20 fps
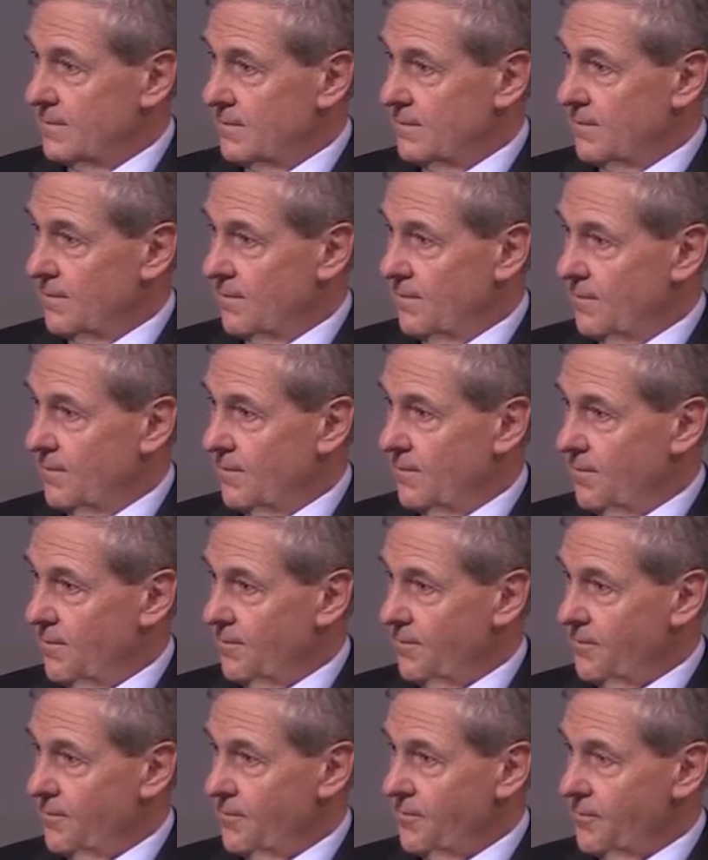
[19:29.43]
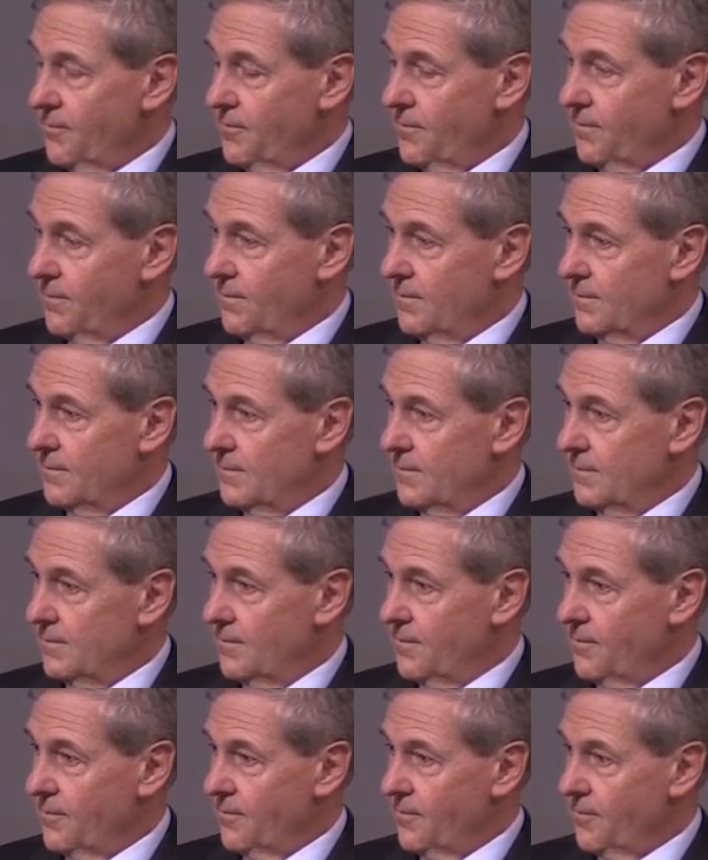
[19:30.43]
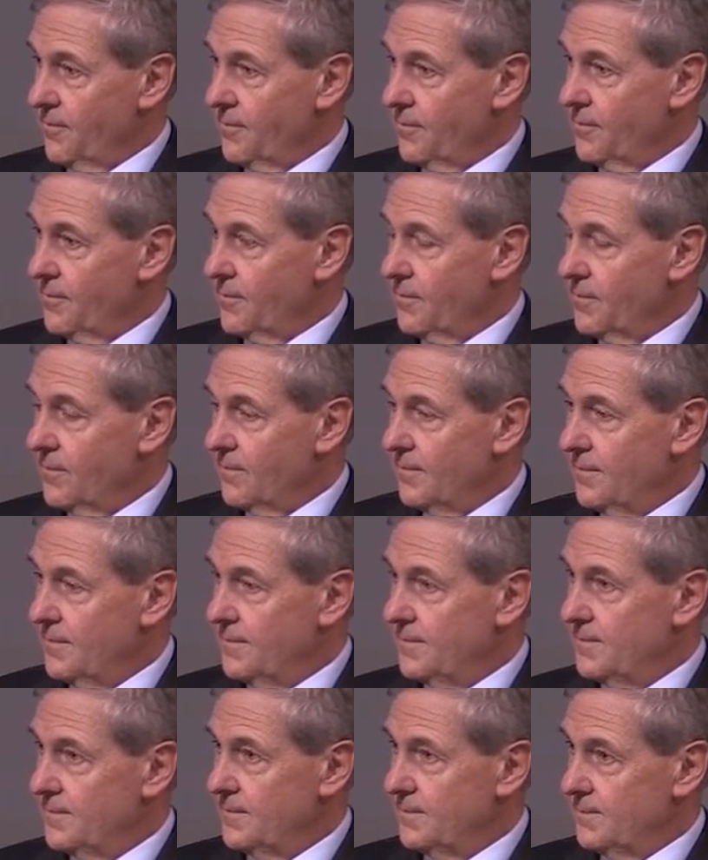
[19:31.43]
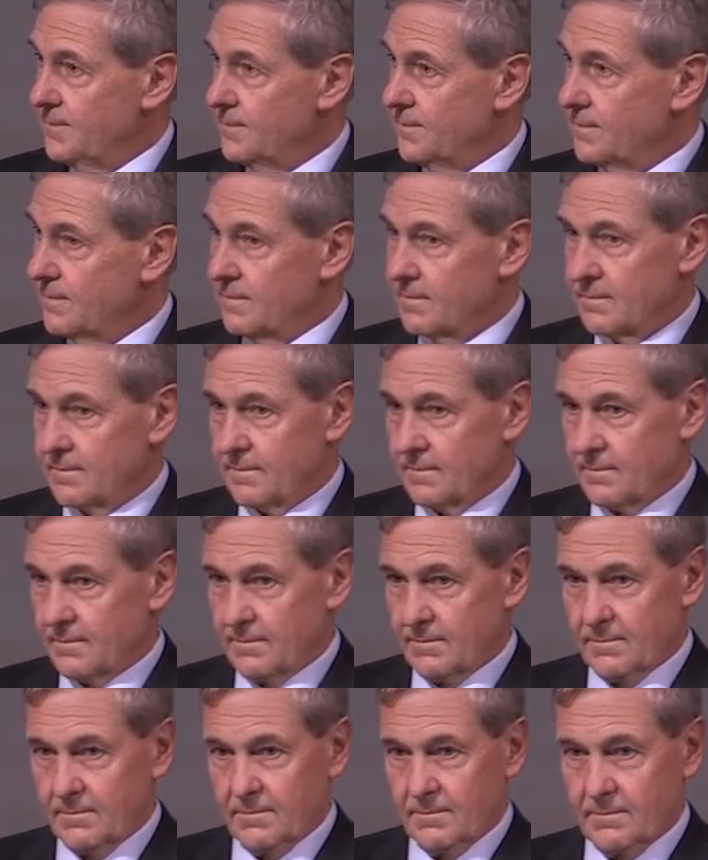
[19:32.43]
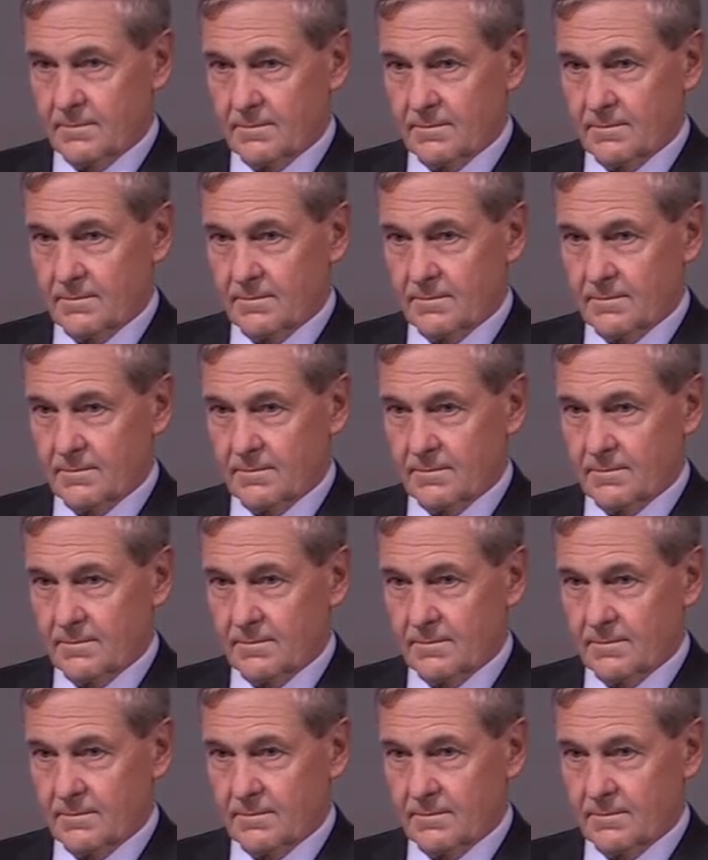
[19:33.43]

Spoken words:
No words are spoken by the person on screen.